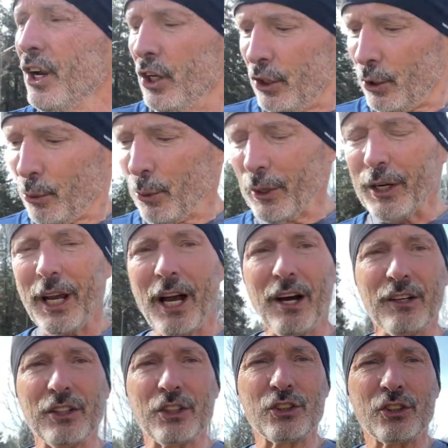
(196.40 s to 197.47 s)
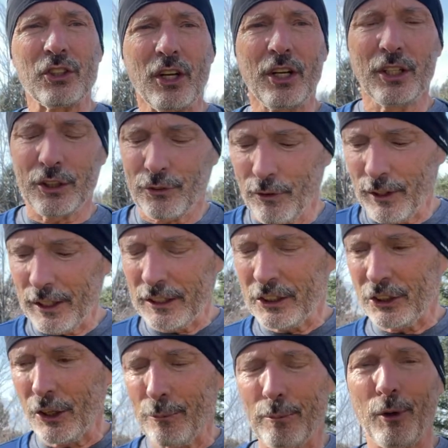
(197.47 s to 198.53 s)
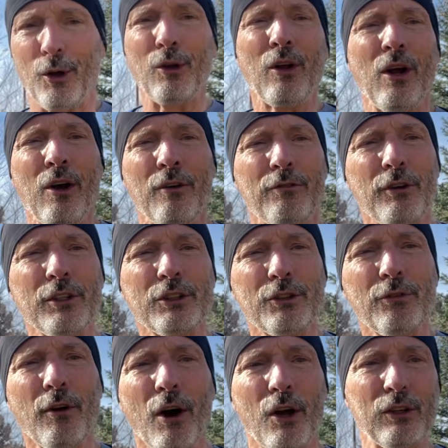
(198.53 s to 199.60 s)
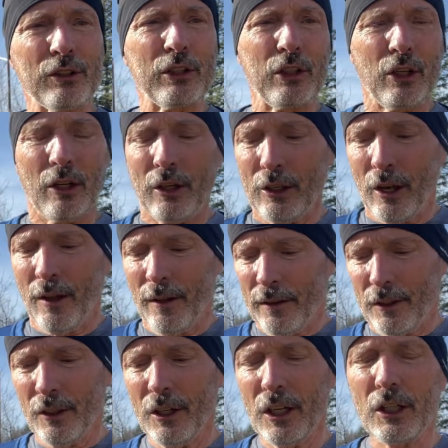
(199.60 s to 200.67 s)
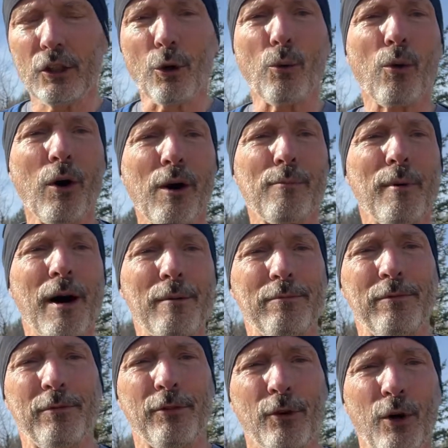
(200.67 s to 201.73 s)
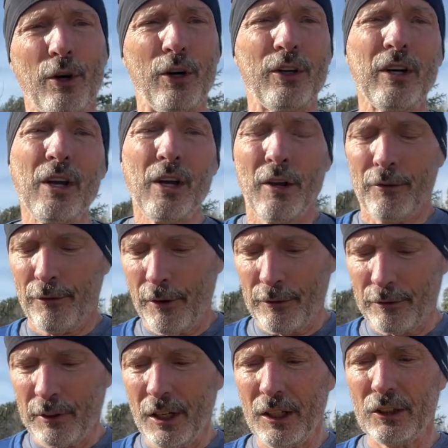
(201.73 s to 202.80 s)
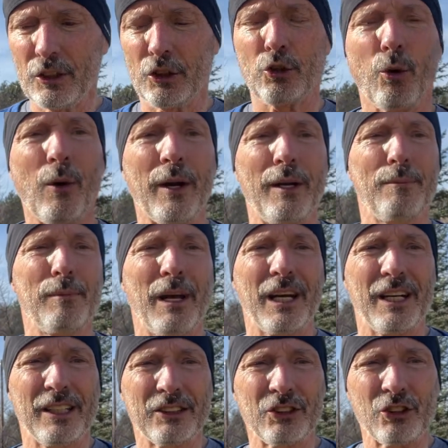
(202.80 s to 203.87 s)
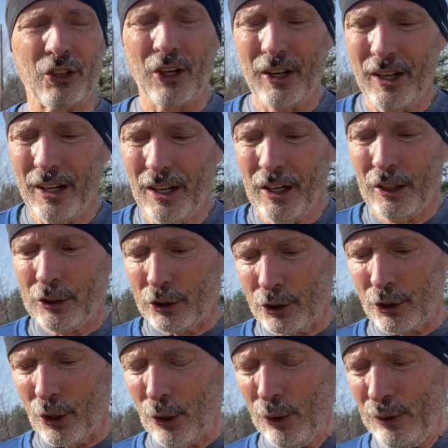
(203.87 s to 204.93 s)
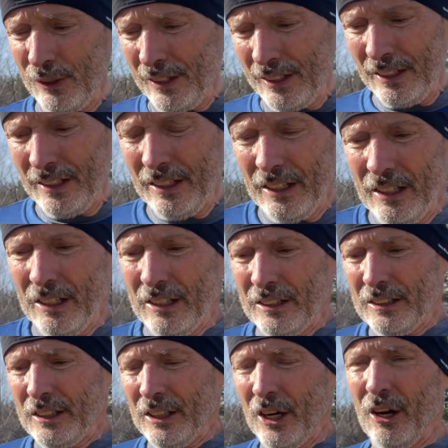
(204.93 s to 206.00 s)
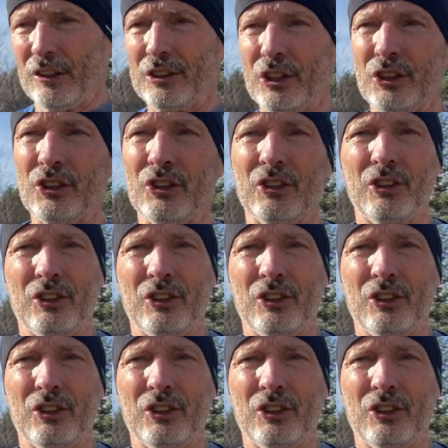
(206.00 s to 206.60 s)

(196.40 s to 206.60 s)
the workout is very simple. First of all, you need to warm up for 15 to 20 minutes. So, you know, just